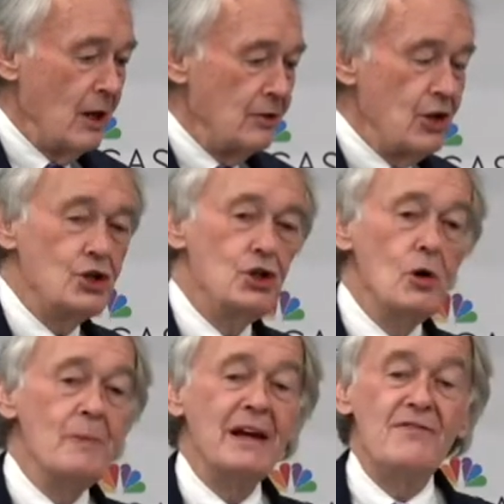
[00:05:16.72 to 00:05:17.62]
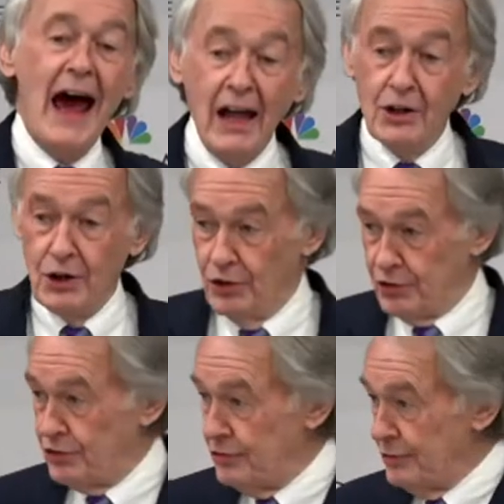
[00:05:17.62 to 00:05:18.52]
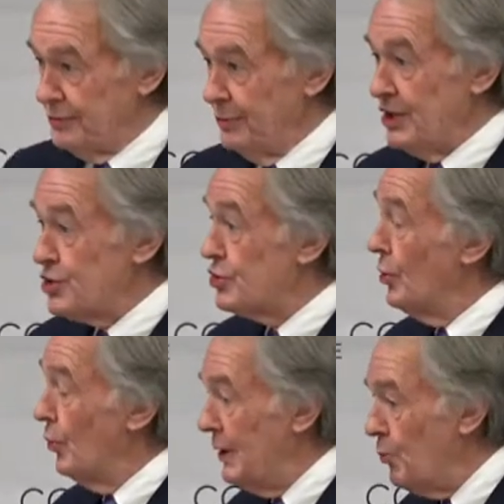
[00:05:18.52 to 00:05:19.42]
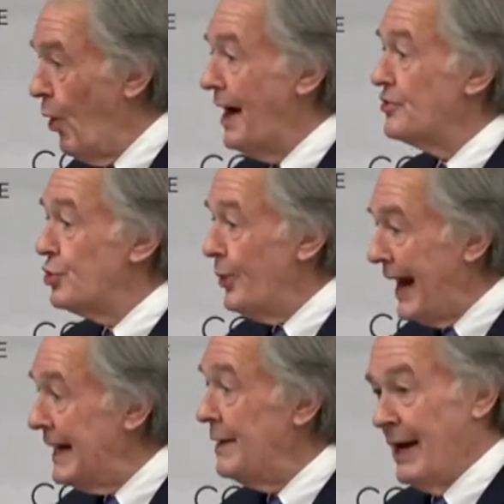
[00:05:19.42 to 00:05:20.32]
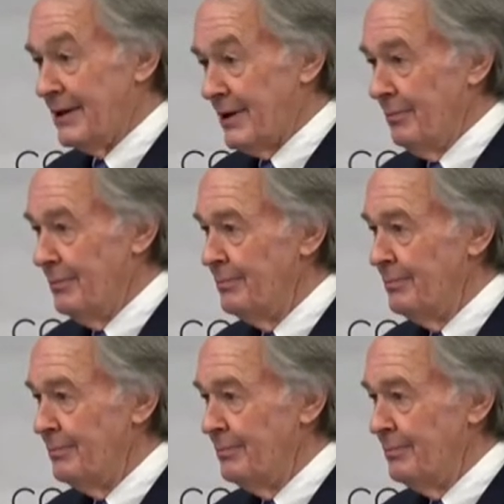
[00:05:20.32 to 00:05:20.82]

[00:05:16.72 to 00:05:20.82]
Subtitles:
the human values which we want to animate them,